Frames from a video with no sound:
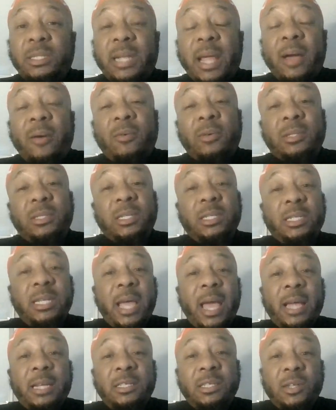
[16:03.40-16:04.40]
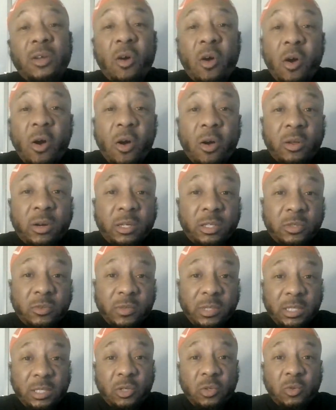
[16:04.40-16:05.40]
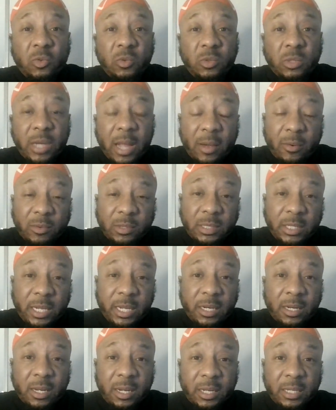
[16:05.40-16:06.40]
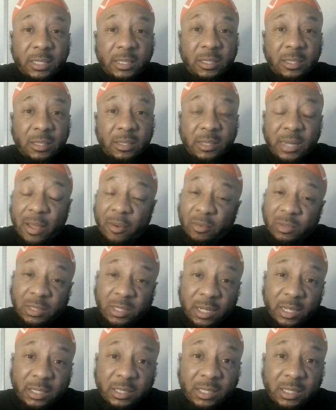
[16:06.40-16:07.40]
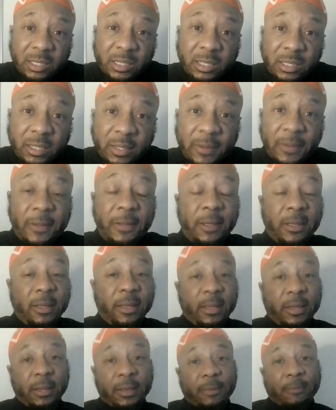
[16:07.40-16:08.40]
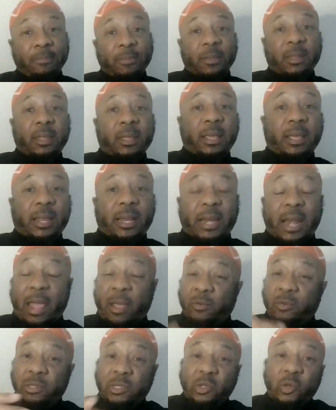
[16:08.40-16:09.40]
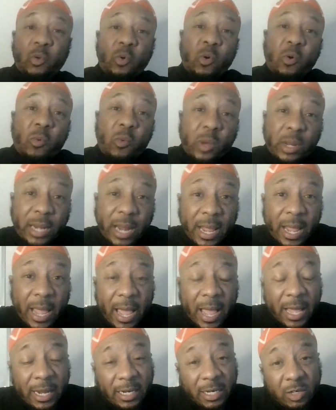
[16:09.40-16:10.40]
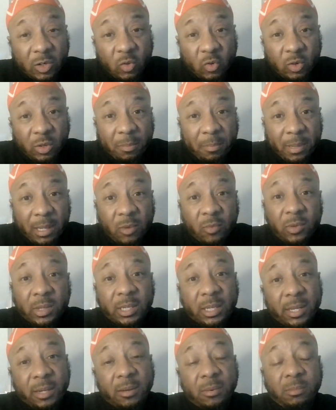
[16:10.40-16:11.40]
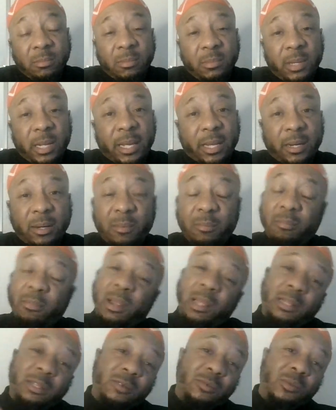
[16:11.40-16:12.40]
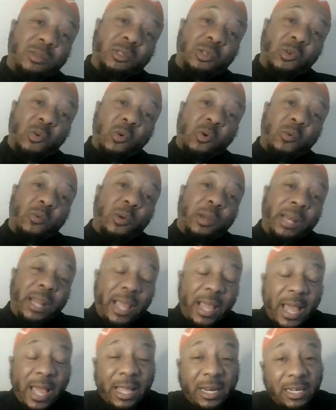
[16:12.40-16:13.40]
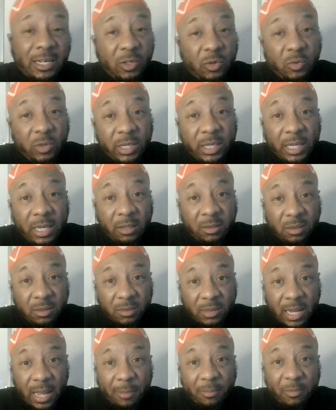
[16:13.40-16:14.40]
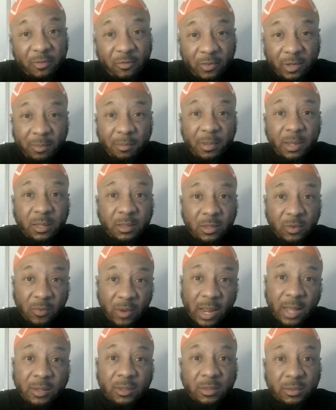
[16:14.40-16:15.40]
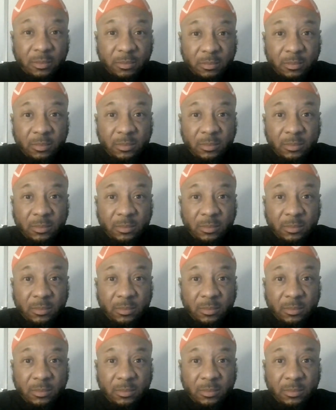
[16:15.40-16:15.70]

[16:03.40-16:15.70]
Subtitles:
that was attached to all the street dudes that was hustling. And they was doing what they had to do to be with them, and them brothers was doing what they had to do to keep them type of females around them.